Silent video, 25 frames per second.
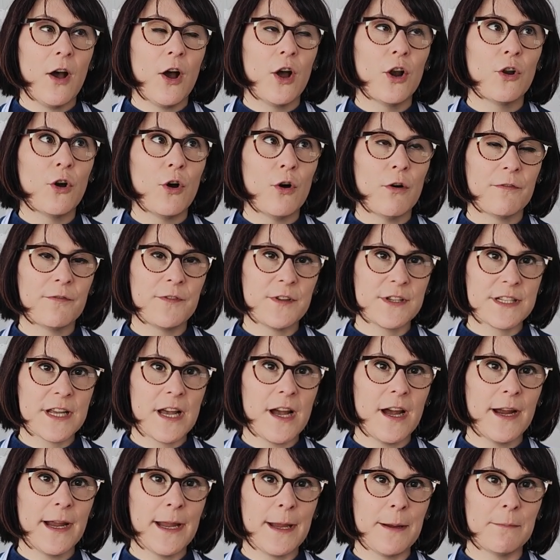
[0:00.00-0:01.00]
A lot of the
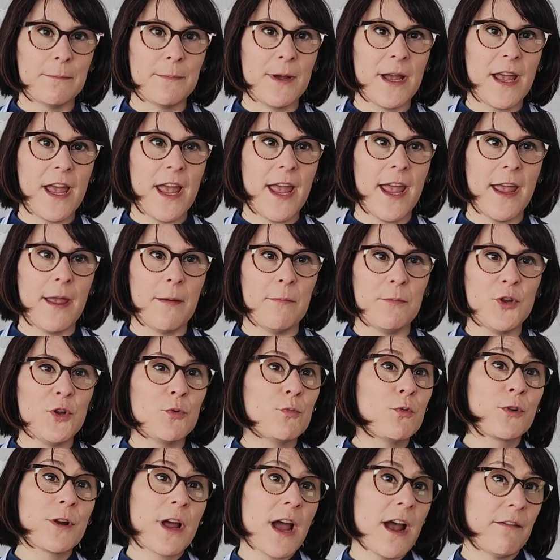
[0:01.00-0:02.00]
time,
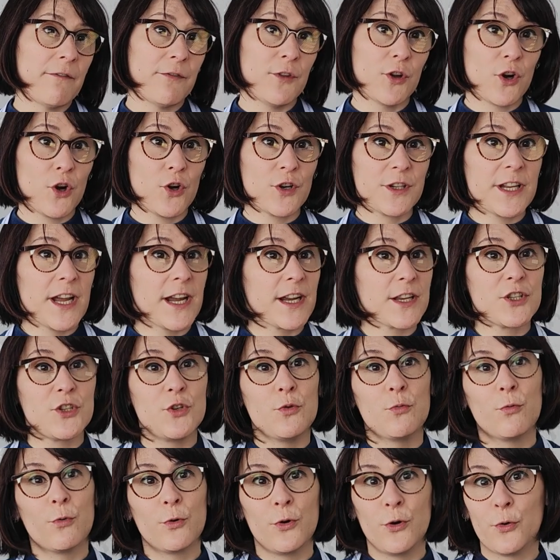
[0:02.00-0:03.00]
you won't have the
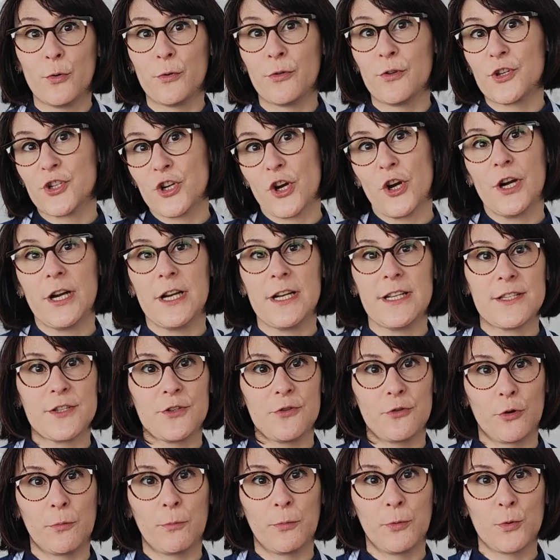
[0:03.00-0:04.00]
contacts. You won't know the
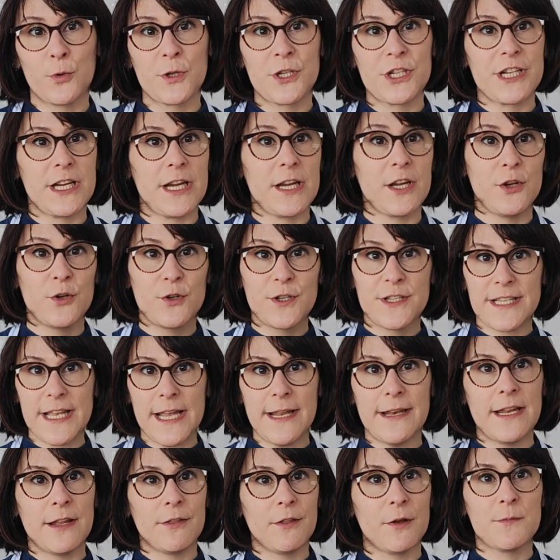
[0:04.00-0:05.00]
journalists you're approaching. You're
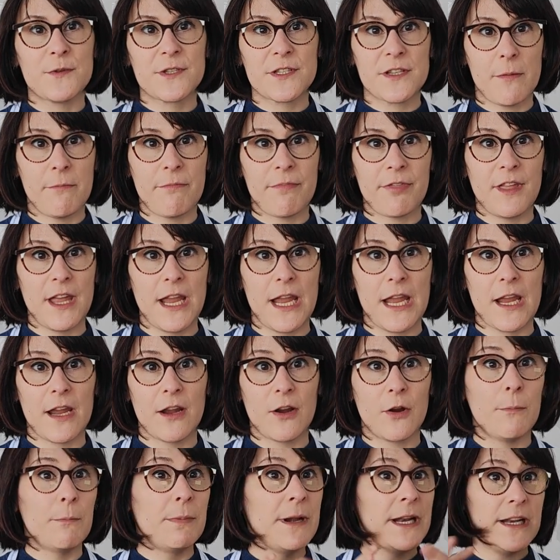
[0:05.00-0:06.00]
sending them
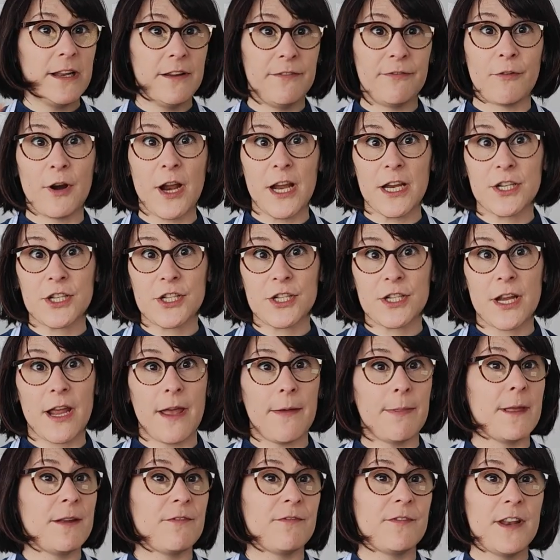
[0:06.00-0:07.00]
something completely fresh,
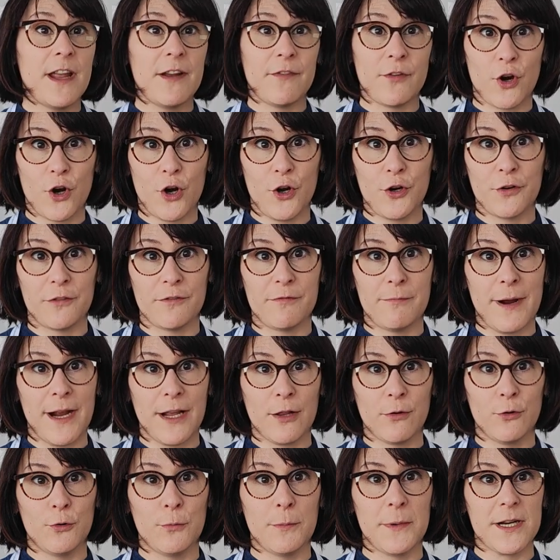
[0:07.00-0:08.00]
and they've never heard of
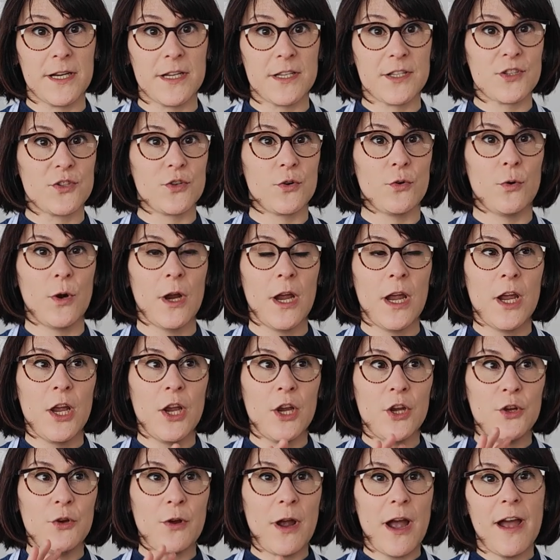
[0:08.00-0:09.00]
myeloma. So
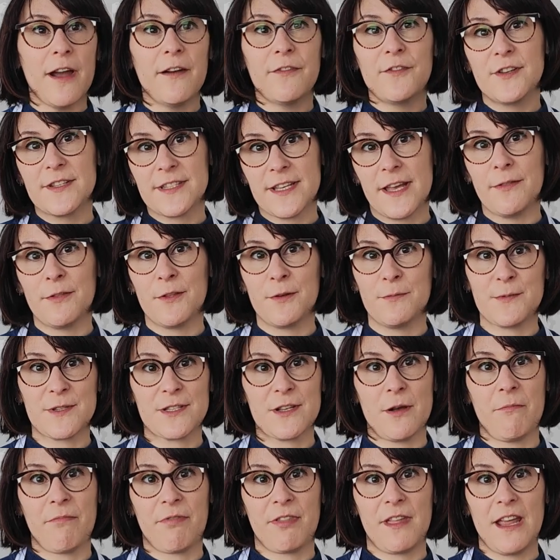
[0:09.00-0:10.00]
you have to send them
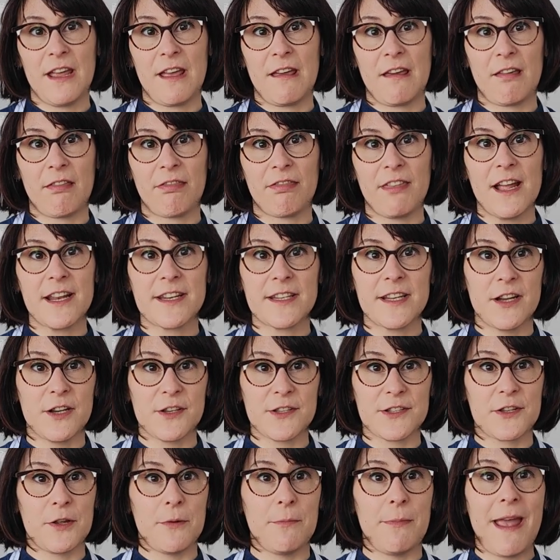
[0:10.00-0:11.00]
something that
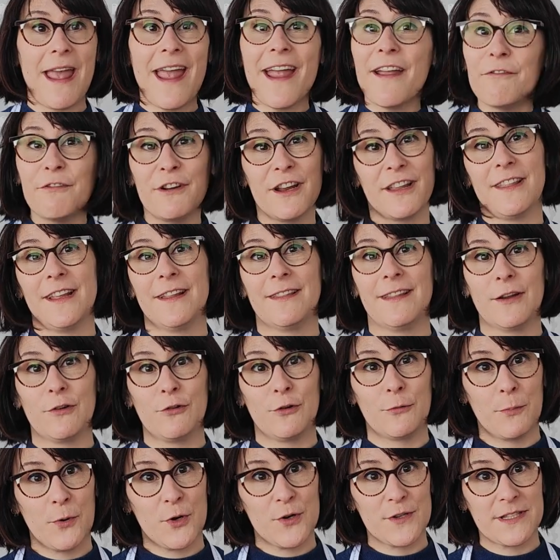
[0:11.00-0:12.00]
tells them everything they
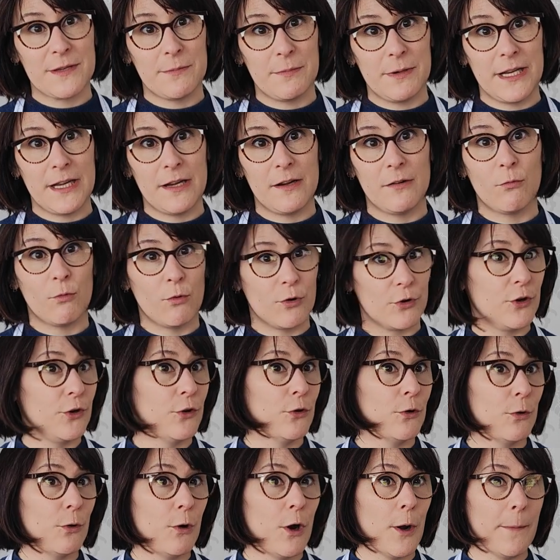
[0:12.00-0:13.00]
could possibly want to
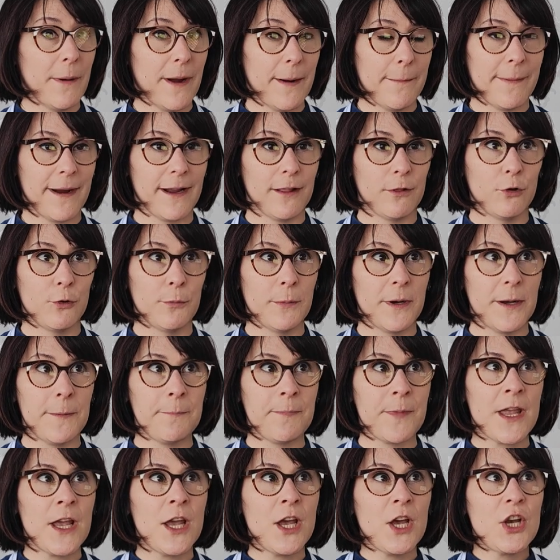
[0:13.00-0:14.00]
know about
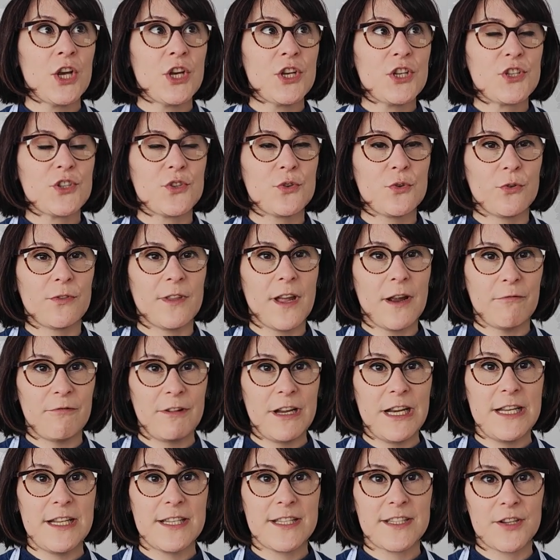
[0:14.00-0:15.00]
myeloma. So that
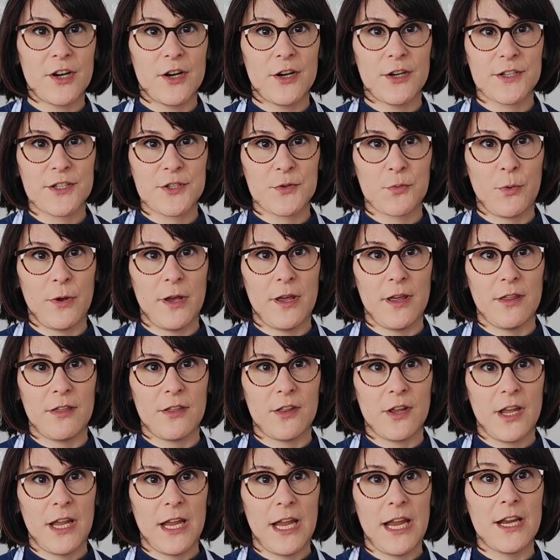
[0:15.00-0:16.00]
really starts
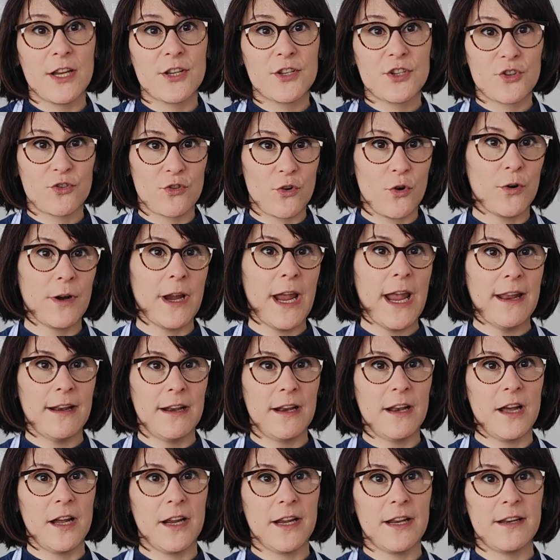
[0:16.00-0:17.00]
with a strong
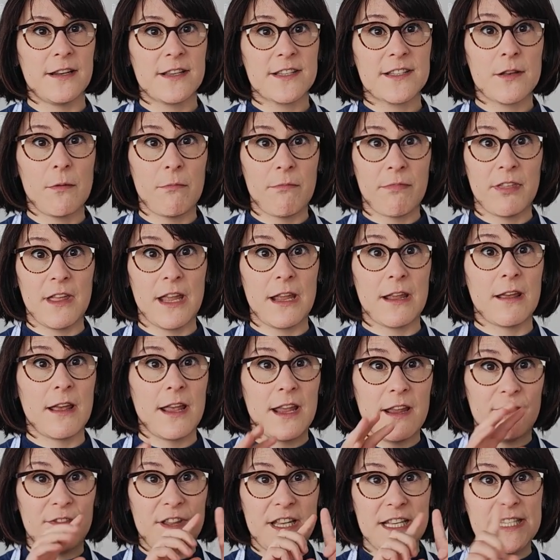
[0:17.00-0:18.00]
headline,
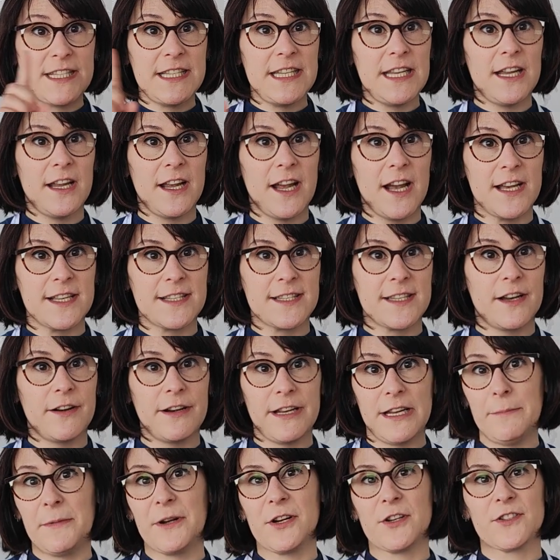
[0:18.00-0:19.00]
something if they see it as
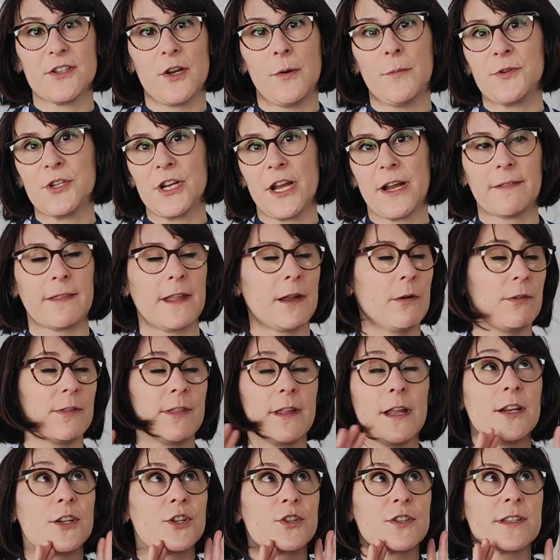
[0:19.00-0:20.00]
their email subject,
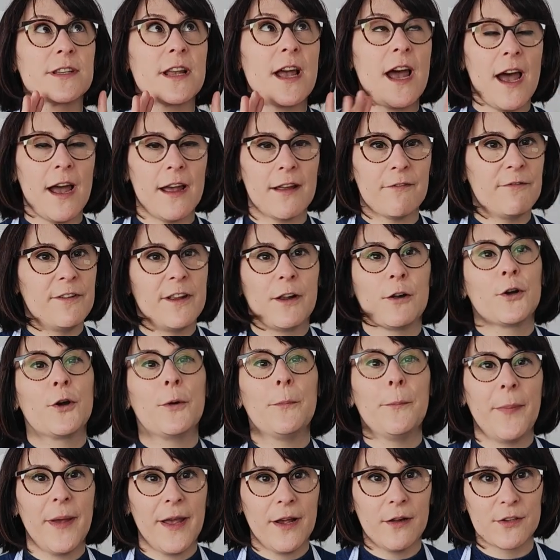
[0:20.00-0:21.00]
they just feel
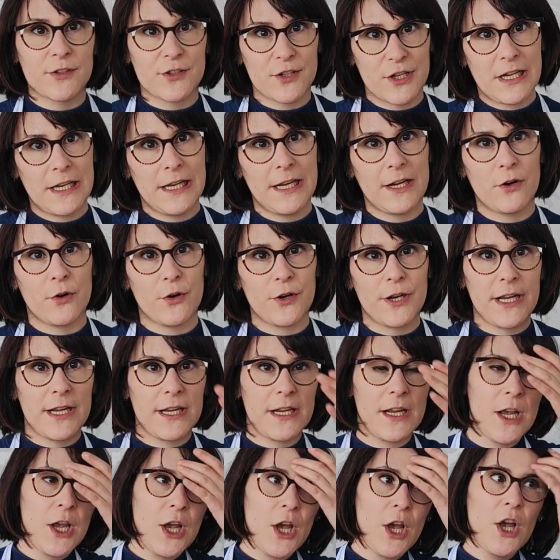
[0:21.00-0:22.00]
compelled to click on
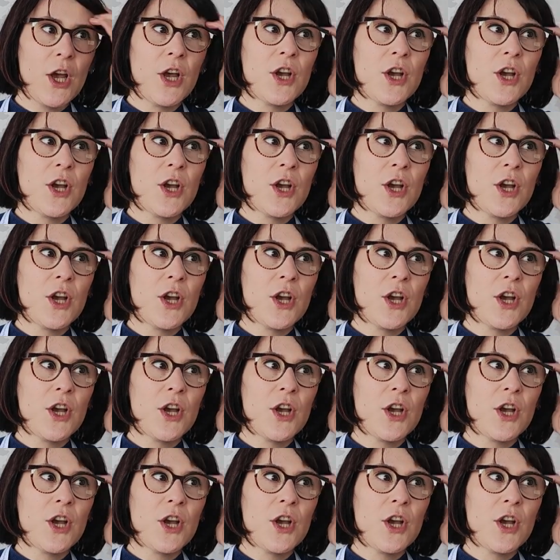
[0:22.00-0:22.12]
it.